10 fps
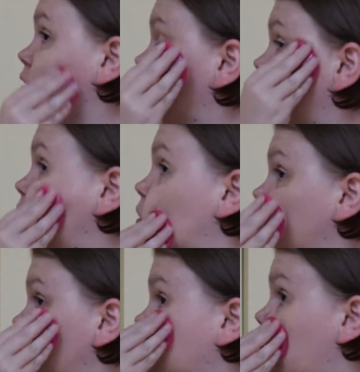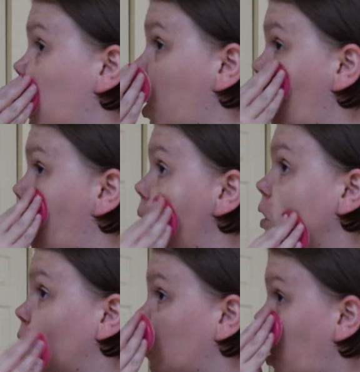So I'll just
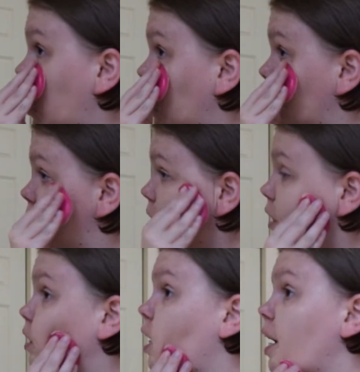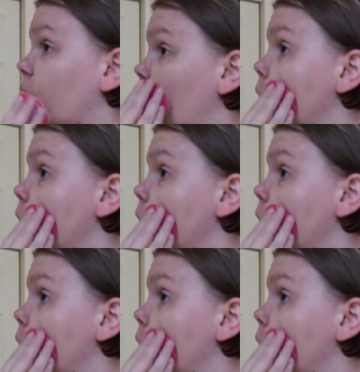do a lot of skincare.